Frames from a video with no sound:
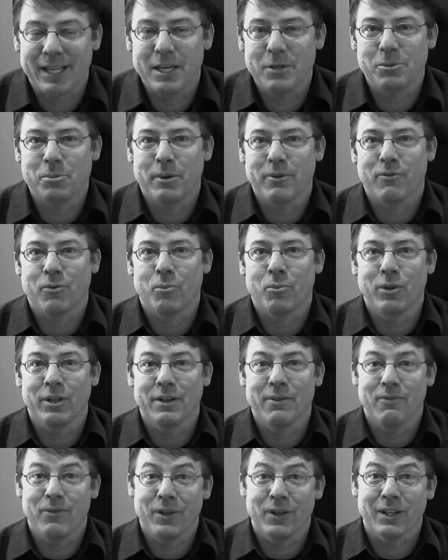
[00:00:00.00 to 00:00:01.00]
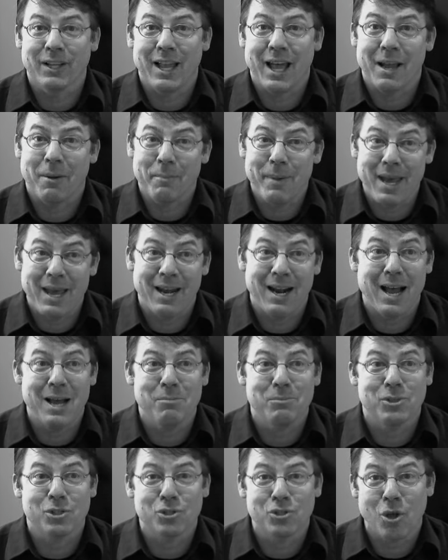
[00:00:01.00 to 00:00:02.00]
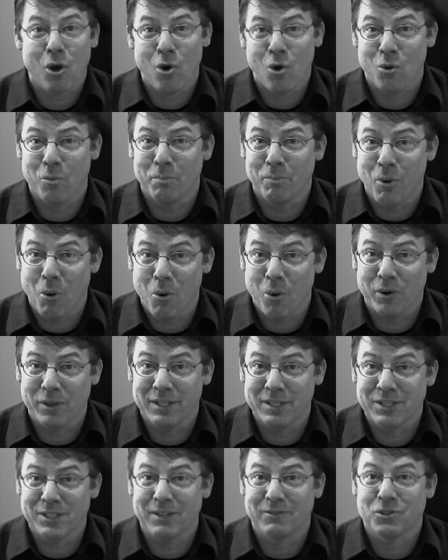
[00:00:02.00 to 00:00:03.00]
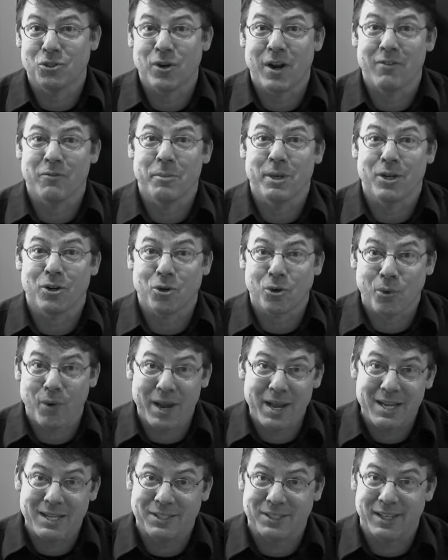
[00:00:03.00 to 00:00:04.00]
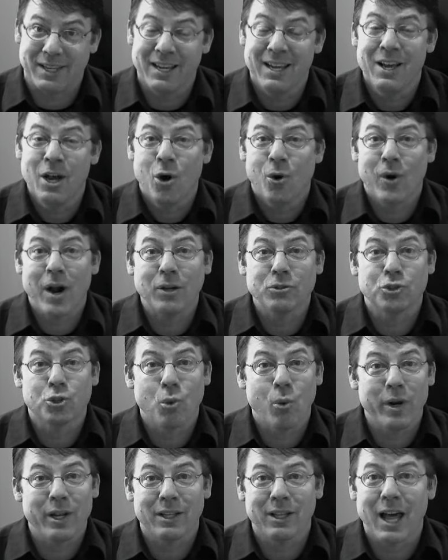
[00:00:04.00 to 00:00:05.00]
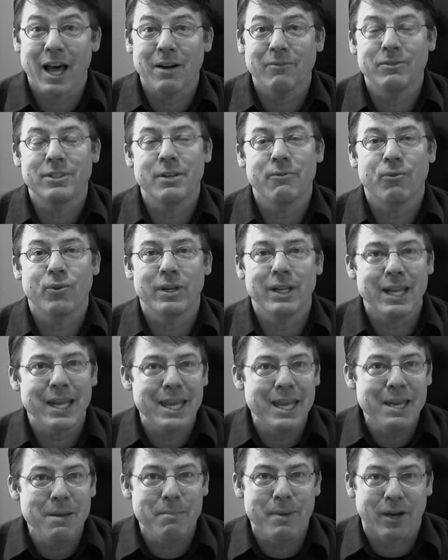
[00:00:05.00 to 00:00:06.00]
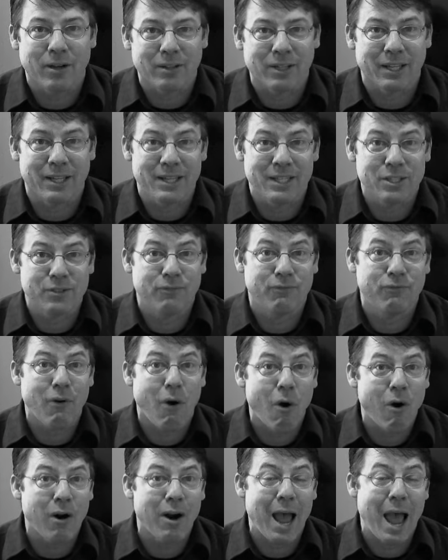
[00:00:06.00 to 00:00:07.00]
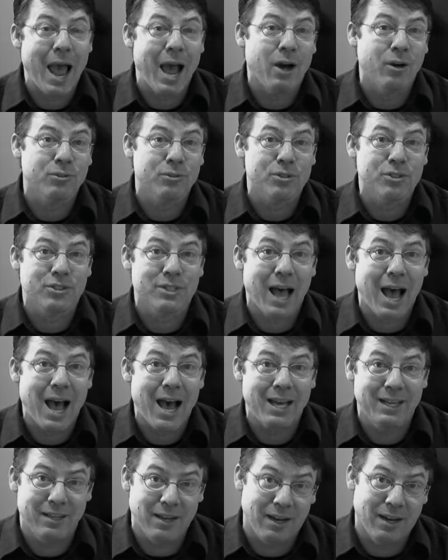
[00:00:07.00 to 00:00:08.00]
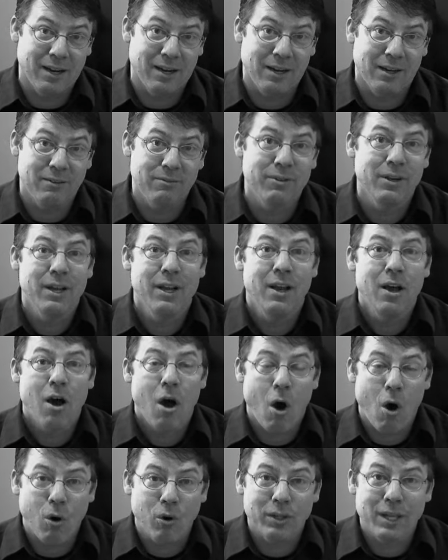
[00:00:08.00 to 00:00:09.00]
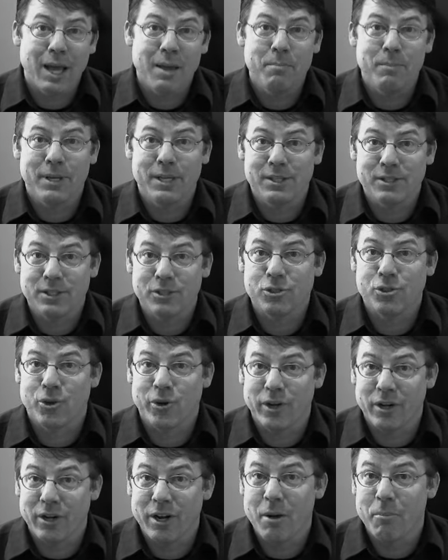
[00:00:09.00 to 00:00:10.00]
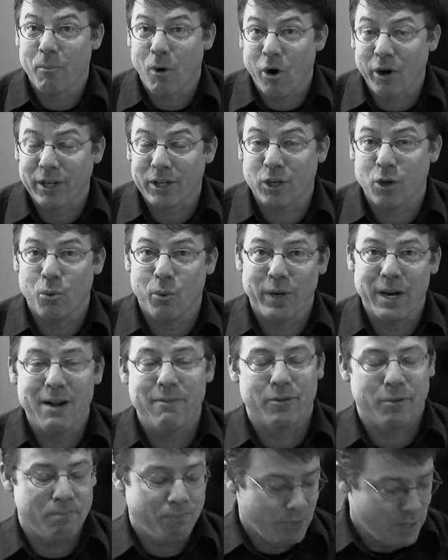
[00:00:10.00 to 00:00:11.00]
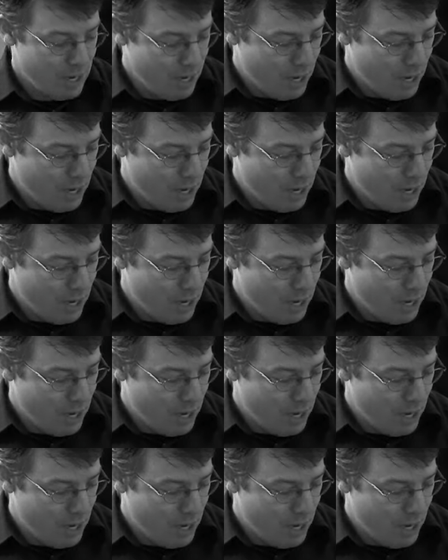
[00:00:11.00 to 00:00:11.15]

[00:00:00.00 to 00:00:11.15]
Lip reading: It keeps me from really feeling like, man, I'm so bored and this stuff's driving me crazy. Or I'll join a lot of different email lists far outside of online business or internet marketing or whatever.